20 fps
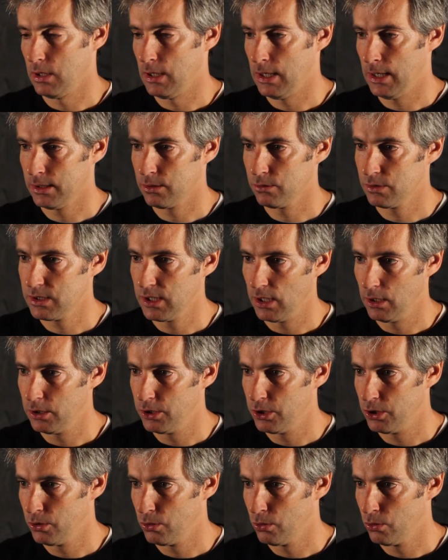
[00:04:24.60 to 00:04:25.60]
I could tell
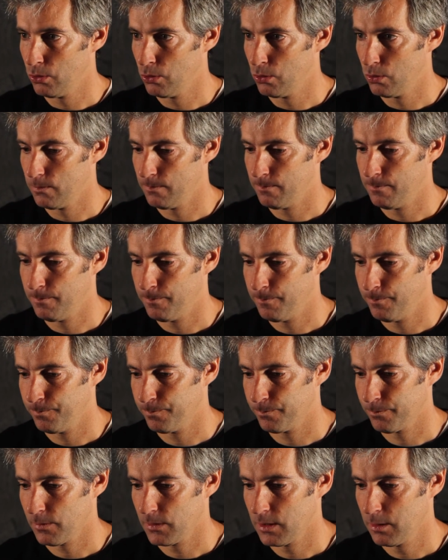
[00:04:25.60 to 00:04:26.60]
you
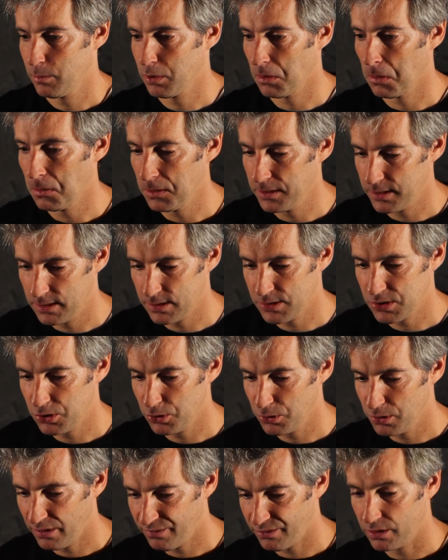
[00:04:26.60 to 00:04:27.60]
probably there's
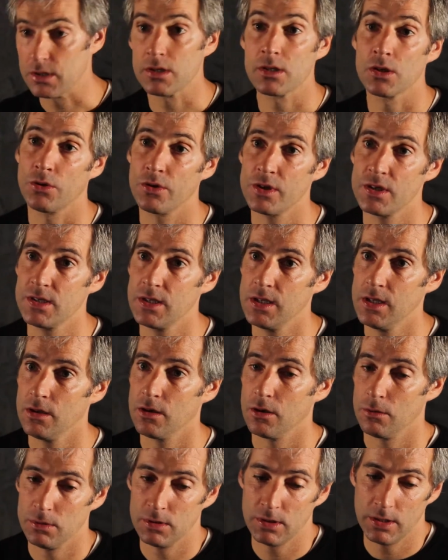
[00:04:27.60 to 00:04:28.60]
two different stories here.
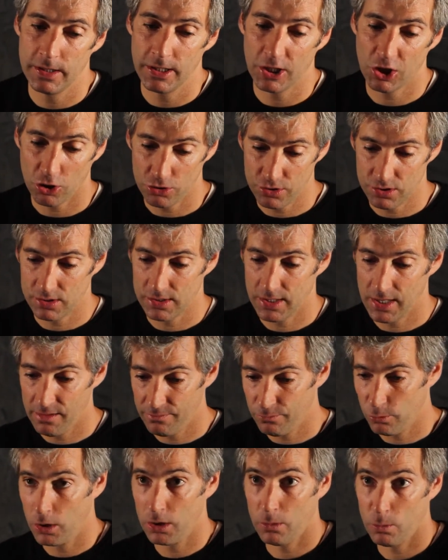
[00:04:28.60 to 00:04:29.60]
Obviously, the coaches that
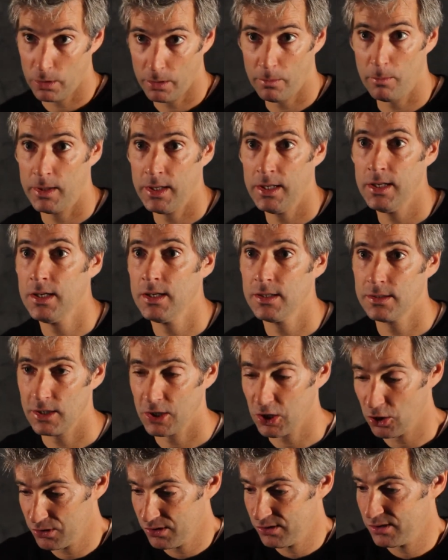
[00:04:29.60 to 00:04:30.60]
have worked with me, the
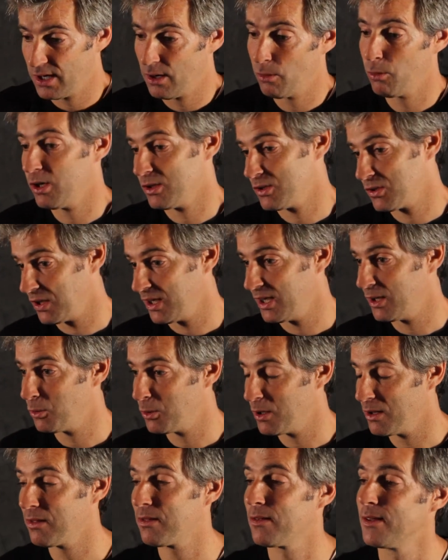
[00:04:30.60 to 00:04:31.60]
coaches that I work together
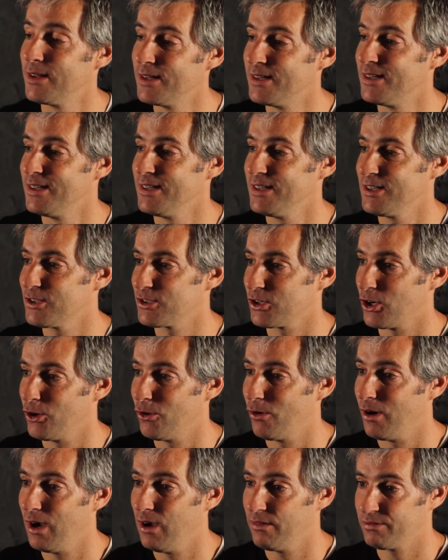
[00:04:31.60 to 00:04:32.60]
with. So
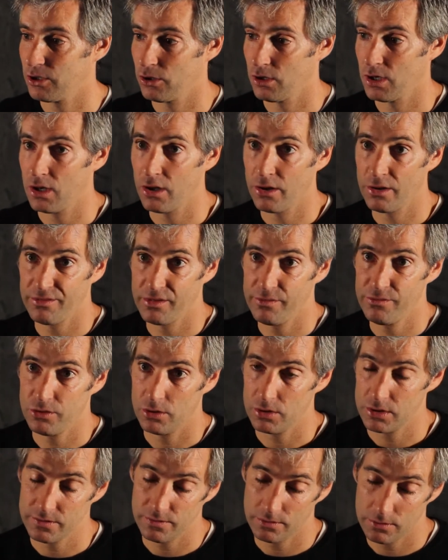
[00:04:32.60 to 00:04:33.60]
uh, I've got a lot of
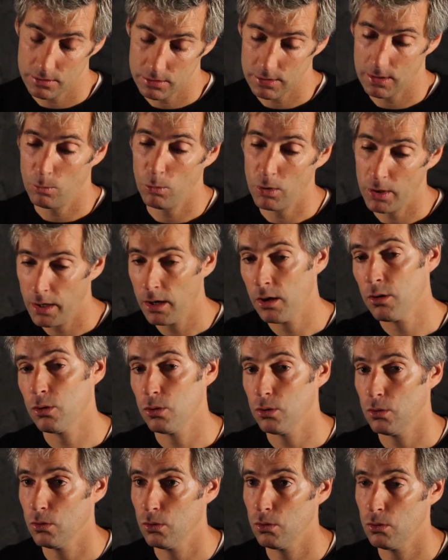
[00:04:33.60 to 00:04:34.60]
influence from someone
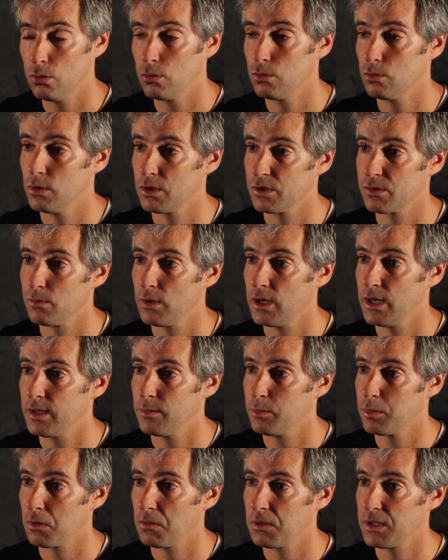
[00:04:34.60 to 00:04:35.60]
who was my
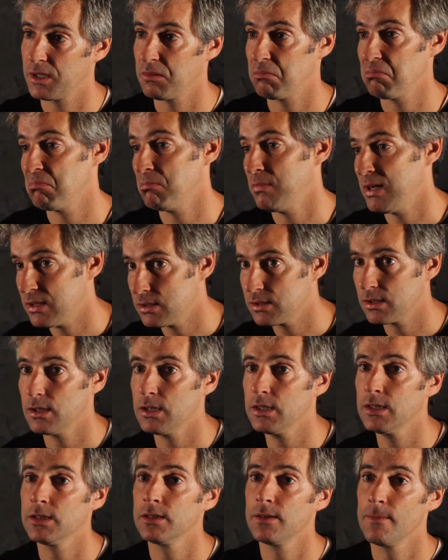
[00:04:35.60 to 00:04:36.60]
probably
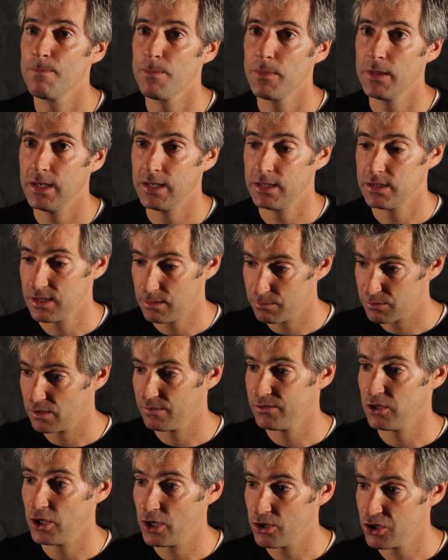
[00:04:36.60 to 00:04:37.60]
mentor, in terms
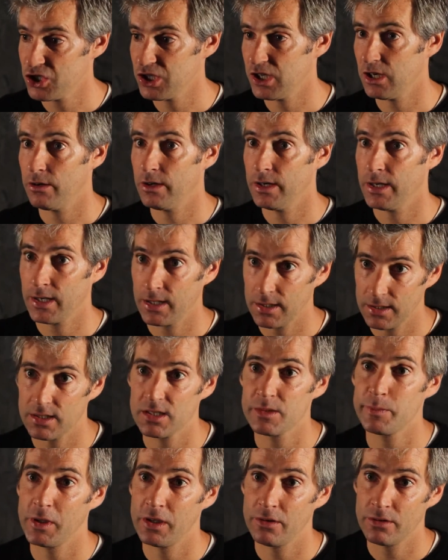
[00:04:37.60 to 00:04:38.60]
of, you know, sharing
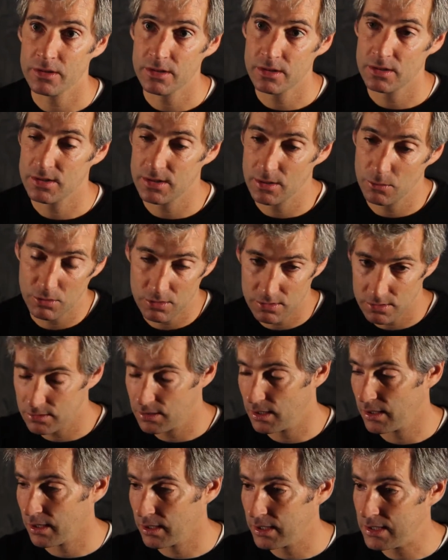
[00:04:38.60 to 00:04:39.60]
experiences. That was
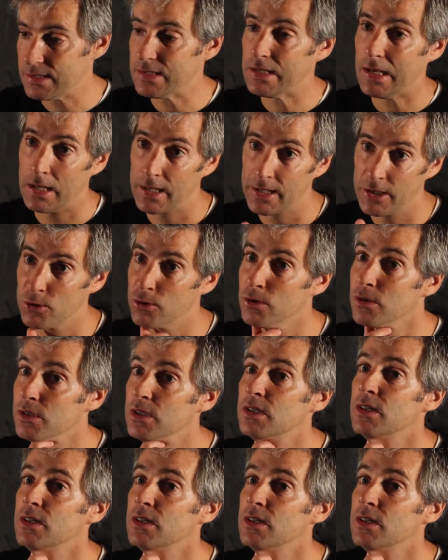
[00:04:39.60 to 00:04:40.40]
Ernest Calero.